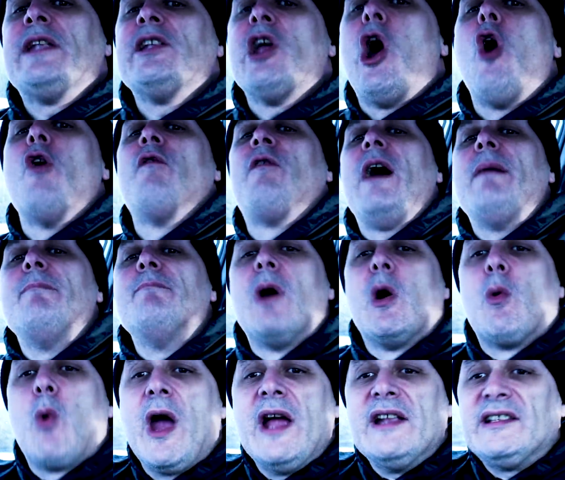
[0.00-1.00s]
in
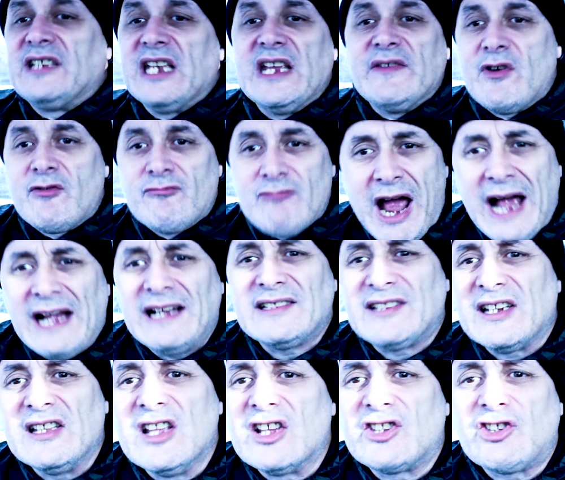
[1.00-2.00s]
November weren't even
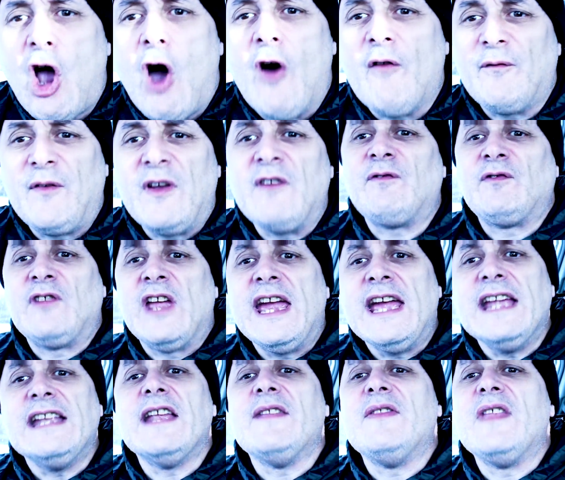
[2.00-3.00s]
ranked in the top
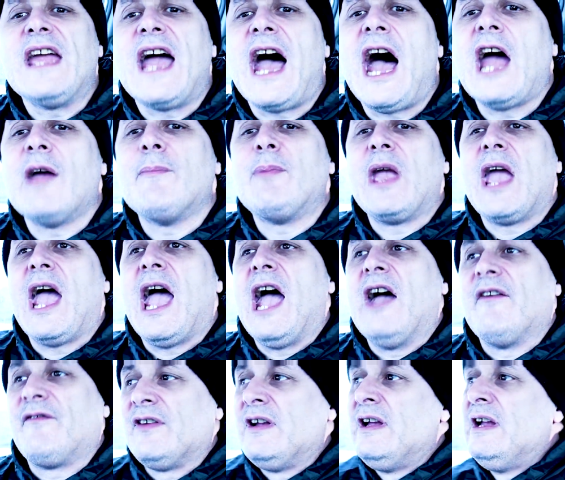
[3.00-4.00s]
15 in the
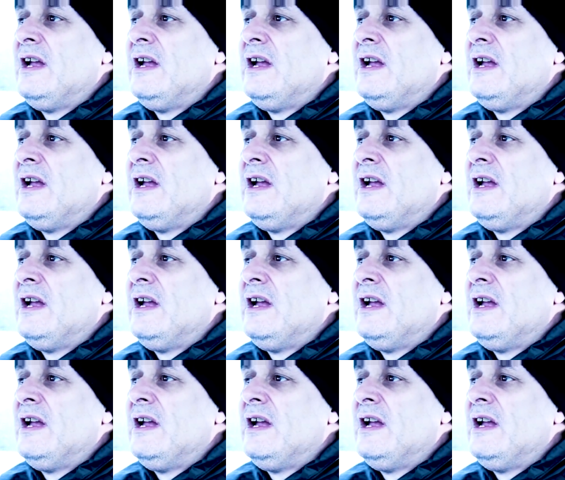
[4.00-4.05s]
IBF.